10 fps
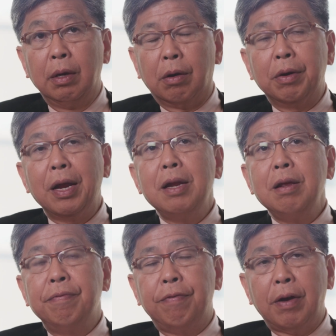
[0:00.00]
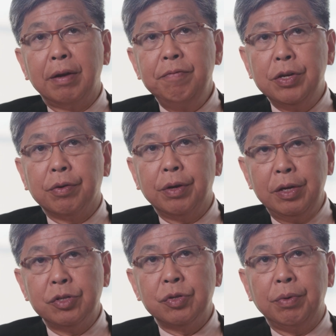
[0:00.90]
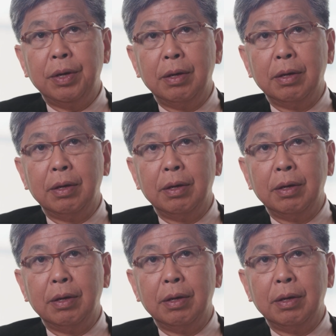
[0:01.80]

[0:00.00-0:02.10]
our 85 year history,